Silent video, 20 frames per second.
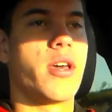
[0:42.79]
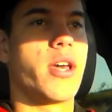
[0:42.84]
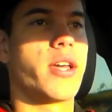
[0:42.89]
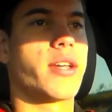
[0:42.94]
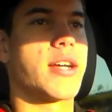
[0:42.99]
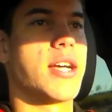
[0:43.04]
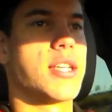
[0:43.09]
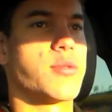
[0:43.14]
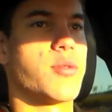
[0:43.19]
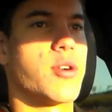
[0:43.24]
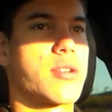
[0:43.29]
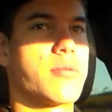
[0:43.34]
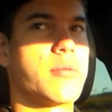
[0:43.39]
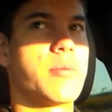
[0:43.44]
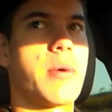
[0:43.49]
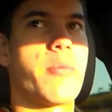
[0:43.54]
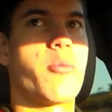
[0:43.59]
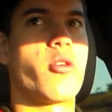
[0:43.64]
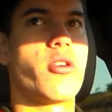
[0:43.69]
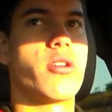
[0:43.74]
Hey guys, welcome
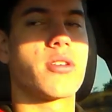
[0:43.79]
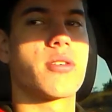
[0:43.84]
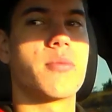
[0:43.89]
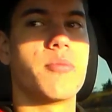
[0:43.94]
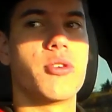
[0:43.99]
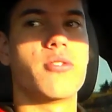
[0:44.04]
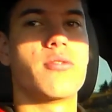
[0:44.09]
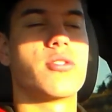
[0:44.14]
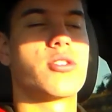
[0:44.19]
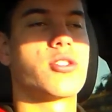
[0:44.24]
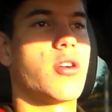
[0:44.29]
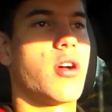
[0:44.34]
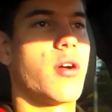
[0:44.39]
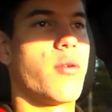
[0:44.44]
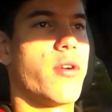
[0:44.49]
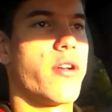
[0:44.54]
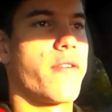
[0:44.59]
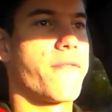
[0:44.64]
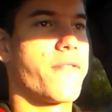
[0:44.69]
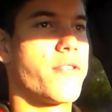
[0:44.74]
to my morning commute. So I
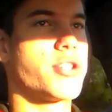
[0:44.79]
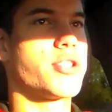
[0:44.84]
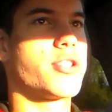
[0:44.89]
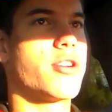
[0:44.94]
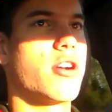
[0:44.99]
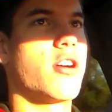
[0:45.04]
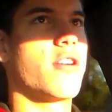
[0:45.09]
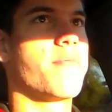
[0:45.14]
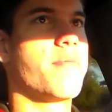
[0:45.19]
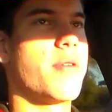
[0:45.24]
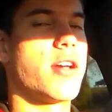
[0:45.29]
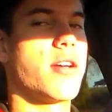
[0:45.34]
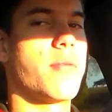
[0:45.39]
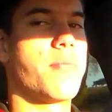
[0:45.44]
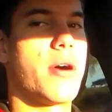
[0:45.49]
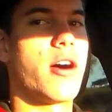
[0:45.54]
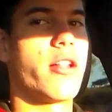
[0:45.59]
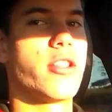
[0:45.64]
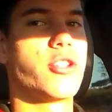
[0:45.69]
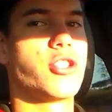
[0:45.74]
want to first start off by
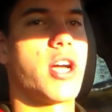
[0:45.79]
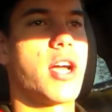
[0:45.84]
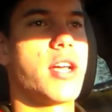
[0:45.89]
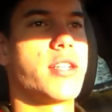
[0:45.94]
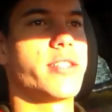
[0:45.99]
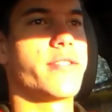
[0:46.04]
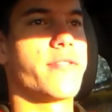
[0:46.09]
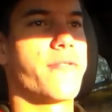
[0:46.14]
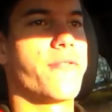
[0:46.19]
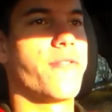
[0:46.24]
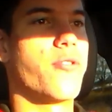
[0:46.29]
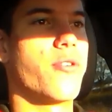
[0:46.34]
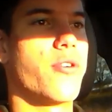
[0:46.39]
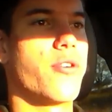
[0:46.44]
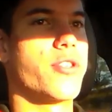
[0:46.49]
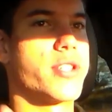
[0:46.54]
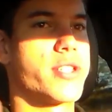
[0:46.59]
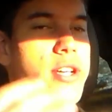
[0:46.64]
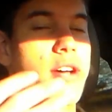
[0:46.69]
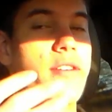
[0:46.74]
apologizing
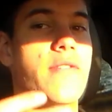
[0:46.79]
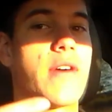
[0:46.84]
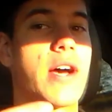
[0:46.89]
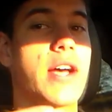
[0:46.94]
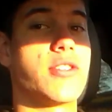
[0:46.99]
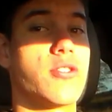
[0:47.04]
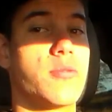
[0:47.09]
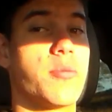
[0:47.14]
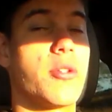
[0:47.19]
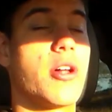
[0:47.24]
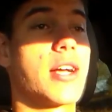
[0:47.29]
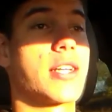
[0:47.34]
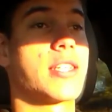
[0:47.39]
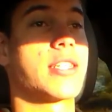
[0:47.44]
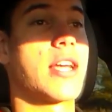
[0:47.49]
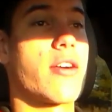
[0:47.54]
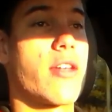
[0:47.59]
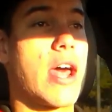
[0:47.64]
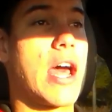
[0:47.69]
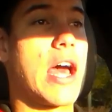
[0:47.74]
for the sun visor
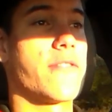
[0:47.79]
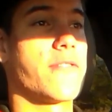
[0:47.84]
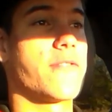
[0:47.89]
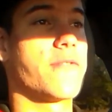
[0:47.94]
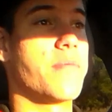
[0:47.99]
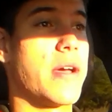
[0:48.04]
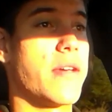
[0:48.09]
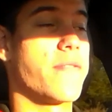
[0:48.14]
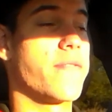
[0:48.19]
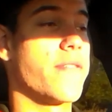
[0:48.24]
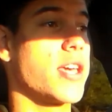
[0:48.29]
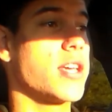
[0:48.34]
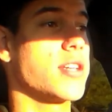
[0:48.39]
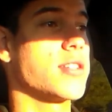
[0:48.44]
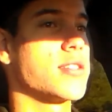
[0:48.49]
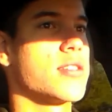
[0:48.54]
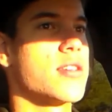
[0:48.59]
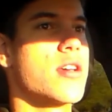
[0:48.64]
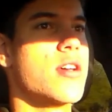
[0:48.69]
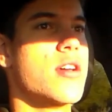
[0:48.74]
blocking out half of my
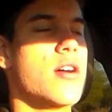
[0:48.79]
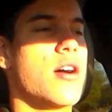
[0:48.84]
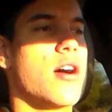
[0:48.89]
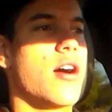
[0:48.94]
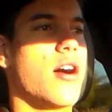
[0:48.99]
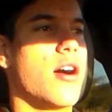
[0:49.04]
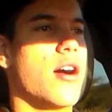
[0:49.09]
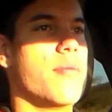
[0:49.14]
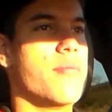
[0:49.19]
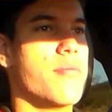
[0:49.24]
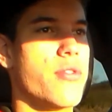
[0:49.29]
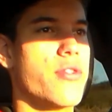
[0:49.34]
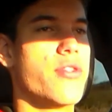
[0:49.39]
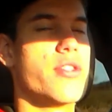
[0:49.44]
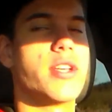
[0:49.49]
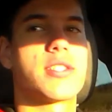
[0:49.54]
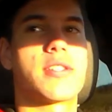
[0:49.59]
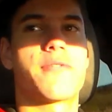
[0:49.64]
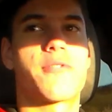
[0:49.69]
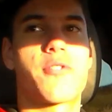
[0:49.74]
face.
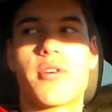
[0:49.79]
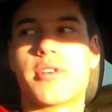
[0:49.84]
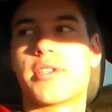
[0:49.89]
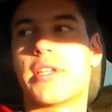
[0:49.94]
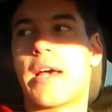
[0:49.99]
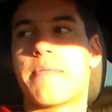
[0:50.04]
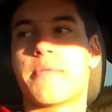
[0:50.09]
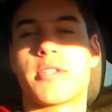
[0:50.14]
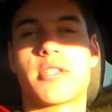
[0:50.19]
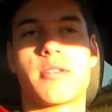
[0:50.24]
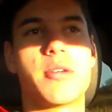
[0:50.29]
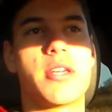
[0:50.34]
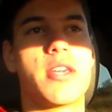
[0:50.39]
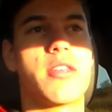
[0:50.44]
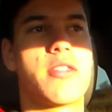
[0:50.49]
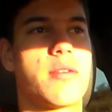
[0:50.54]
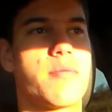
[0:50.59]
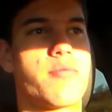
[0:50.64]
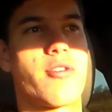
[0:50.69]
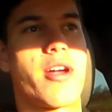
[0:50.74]
This of course happens to
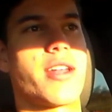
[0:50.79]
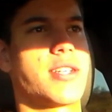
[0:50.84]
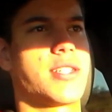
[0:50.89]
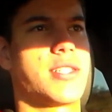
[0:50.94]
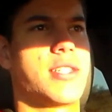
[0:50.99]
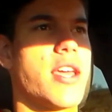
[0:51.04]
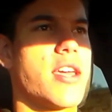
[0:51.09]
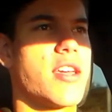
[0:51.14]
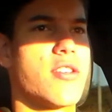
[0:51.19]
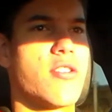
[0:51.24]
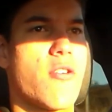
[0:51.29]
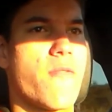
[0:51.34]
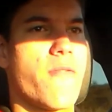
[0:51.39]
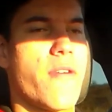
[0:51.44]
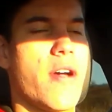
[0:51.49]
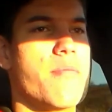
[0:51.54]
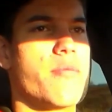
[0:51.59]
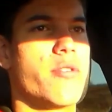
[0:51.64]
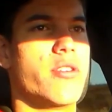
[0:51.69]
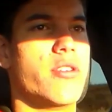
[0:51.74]
be the brightest day in
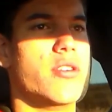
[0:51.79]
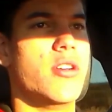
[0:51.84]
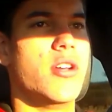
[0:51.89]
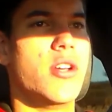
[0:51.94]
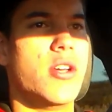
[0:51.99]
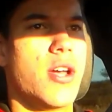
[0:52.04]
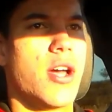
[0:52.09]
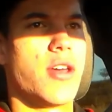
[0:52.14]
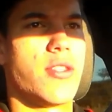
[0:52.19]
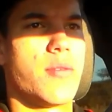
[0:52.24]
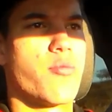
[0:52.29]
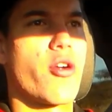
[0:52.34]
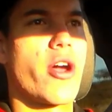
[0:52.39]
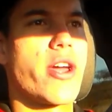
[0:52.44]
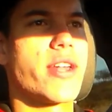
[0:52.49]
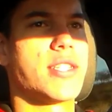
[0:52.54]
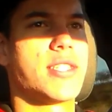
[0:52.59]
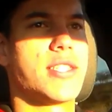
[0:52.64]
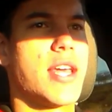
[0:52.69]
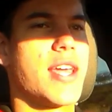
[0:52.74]
November and the
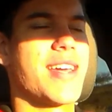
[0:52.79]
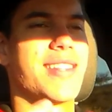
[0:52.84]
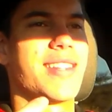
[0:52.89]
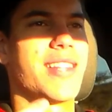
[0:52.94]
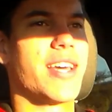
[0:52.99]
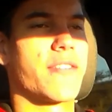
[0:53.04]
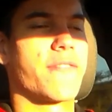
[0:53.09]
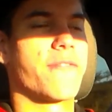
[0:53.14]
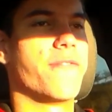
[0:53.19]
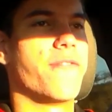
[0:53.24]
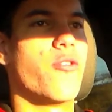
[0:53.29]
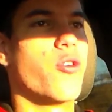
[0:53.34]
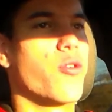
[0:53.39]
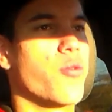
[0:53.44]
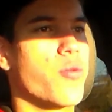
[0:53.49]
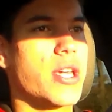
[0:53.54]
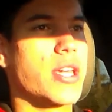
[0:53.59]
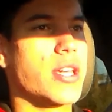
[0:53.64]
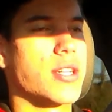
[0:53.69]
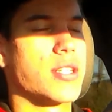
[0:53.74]
brightest day in like 4
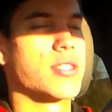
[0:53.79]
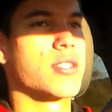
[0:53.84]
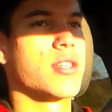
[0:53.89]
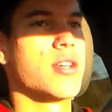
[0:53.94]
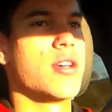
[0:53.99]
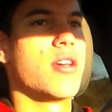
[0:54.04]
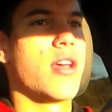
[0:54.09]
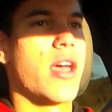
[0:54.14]
weeks,